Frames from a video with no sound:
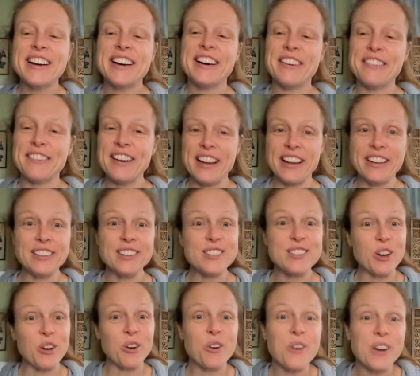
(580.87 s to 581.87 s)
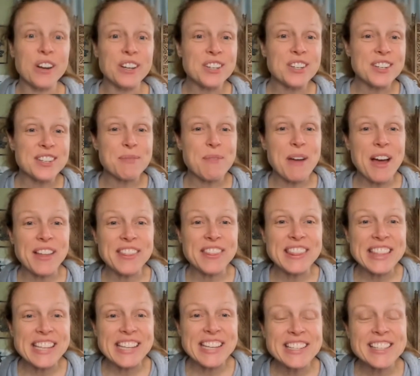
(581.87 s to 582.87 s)
All right, so questions
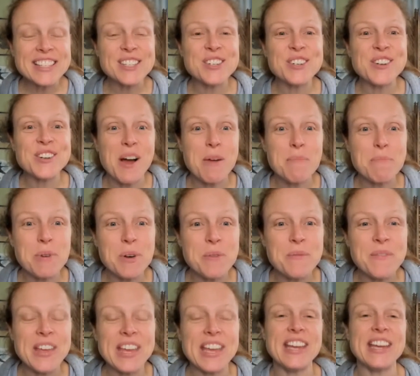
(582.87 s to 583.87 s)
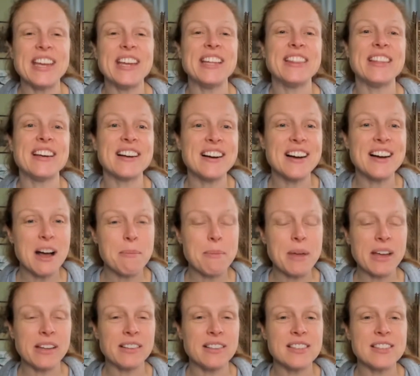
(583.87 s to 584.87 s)
about this, drop them in the
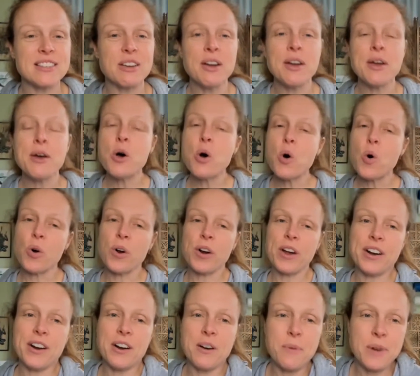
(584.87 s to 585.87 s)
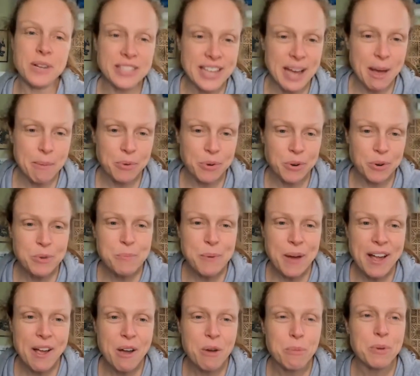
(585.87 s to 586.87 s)
comments or in our WhatsApp group.
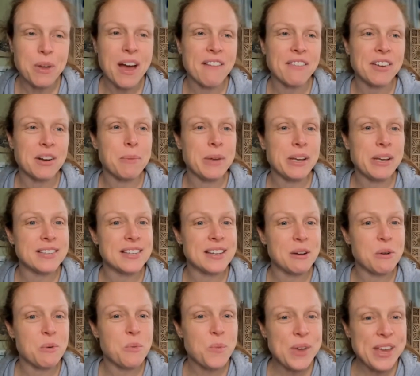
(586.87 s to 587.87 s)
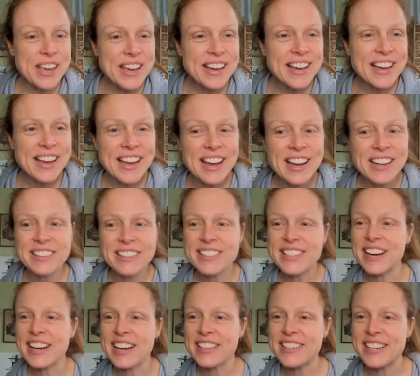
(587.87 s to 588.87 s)
I hope you have an amazing week.
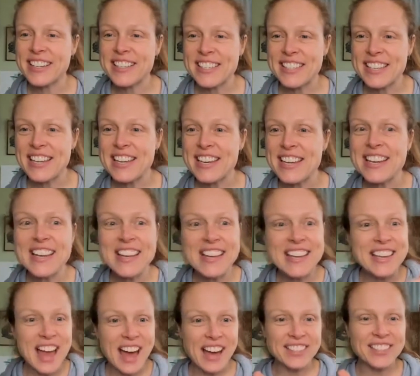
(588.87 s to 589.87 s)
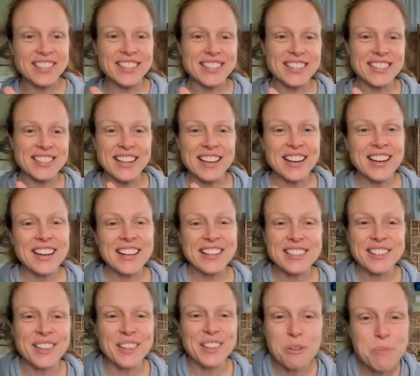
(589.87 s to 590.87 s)
Did I succeed? Yes.
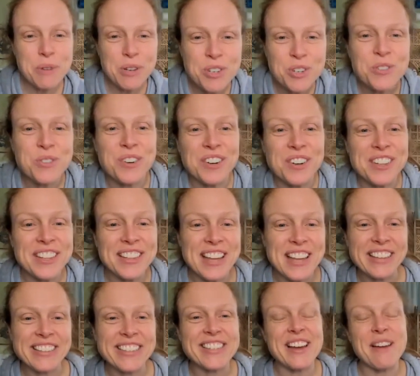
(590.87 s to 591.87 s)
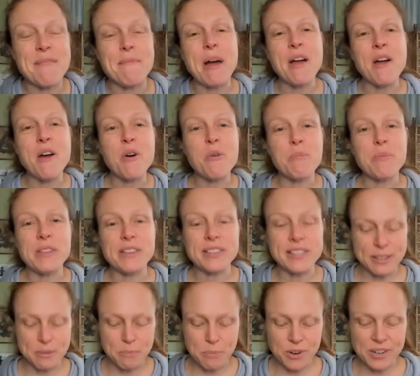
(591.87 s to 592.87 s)
It's a little bit shorter than last time. I hope this
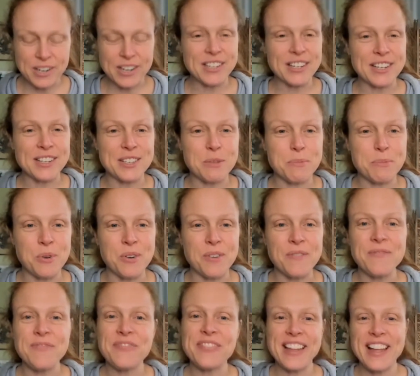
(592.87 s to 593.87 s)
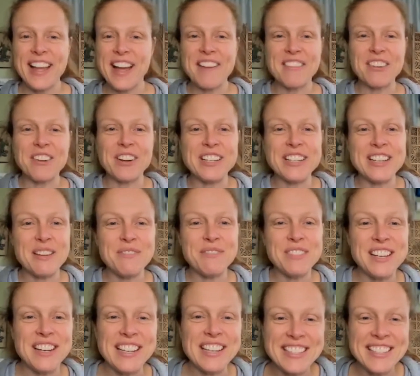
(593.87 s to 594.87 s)
is more digestible. Have a great time.
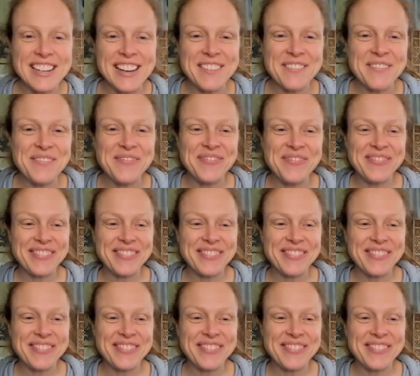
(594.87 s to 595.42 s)
See you next time.